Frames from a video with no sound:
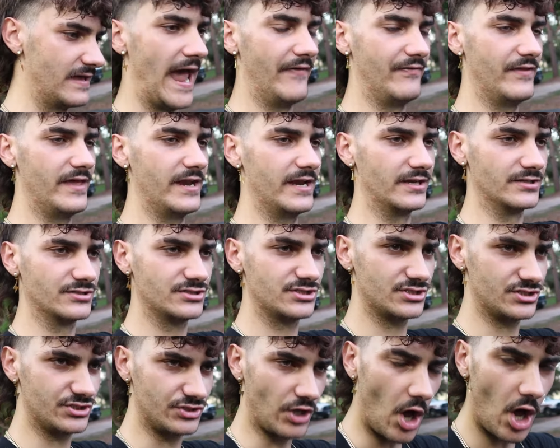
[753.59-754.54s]
and then it
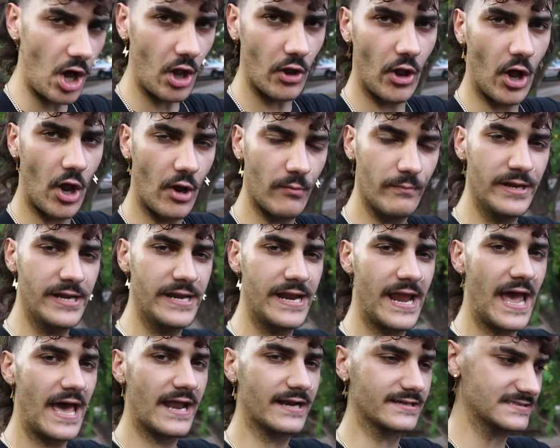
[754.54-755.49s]
stalled on me
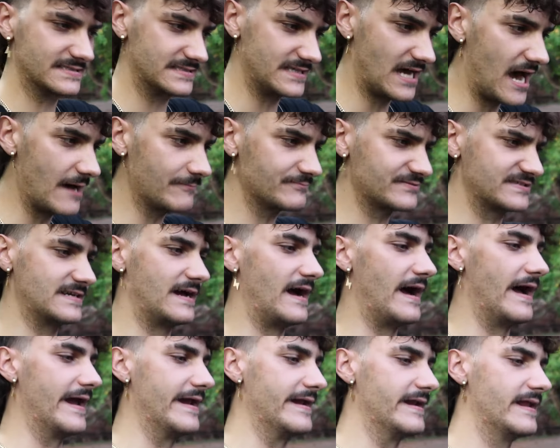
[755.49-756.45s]
at a stop
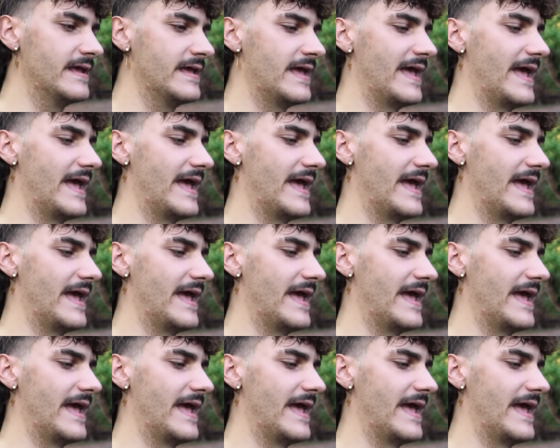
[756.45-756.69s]
sign